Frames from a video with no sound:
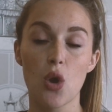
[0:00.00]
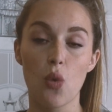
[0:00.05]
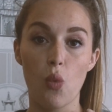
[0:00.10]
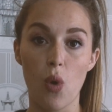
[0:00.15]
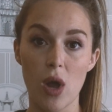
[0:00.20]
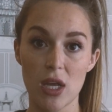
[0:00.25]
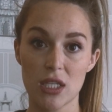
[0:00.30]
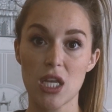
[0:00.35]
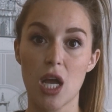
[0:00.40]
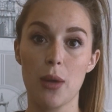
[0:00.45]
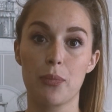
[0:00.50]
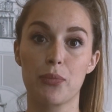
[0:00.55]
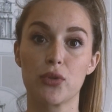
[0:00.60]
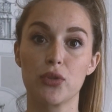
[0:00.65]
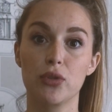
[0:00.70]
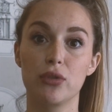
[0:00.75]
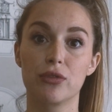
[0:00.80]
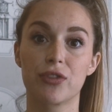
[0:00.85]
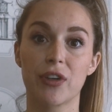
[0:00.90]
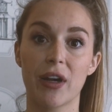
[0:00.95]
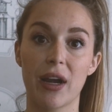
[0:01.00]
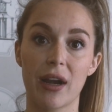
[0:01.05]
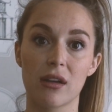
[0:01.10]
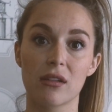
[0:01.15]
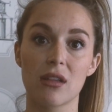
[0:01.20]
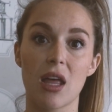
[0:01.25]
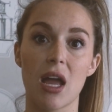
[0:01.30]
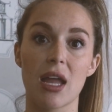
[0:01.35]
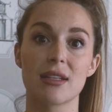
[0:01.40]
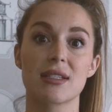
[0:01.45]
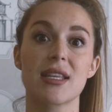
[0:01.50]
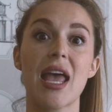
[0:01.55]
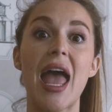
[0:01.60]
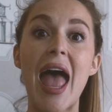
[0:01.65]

was approved for airlines,